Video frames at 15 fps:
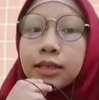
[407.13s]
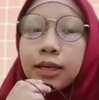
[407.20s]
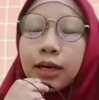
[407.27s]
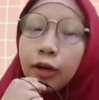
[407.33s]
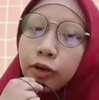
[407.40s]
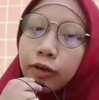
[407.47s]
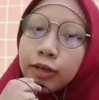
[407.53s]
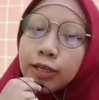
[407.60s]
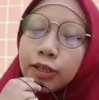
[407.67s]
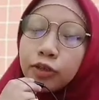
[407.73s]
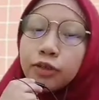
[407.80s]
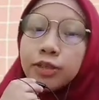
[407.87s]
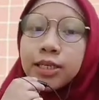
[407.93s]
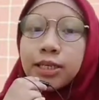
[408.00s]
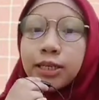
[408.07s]
According to
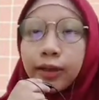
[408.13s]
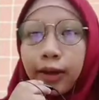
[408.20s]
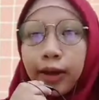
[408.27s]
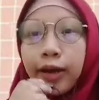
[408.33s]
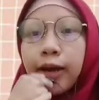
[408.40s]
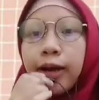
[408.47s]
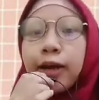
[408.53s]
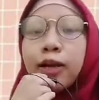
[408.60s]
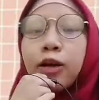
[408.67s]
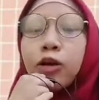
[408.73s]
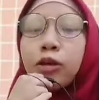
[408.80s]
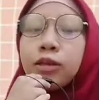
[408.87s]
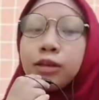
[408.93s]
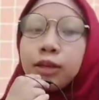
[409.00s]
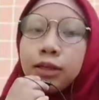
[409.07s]
Sinclair and
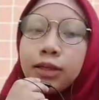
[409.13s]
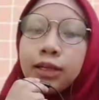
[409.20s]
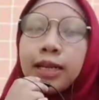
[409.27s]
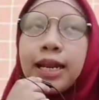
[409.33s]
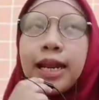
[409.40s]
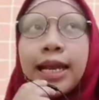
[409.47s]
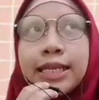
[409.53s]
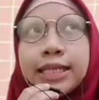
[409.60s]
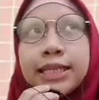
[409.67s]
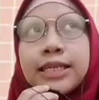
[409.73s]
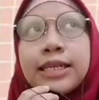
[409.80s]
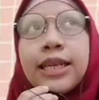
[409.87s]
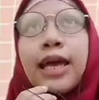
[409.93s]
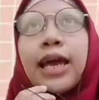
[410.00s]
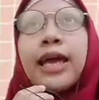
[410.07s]
Coulthard in
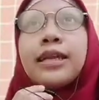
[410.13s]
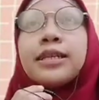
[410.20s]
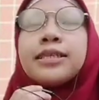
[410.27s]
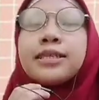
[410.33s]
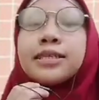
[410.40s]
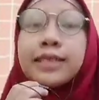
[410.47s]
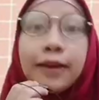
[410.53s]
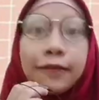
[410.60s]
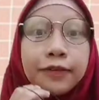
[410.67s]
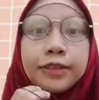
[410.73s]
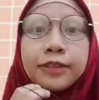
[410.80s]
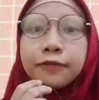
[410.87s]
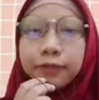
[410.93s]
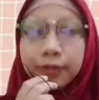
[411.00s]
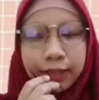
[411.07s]

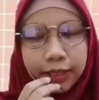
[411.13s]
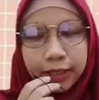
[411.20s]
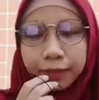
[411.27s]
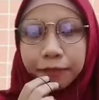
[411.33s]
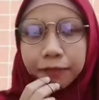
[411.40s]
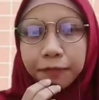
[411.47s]
1975,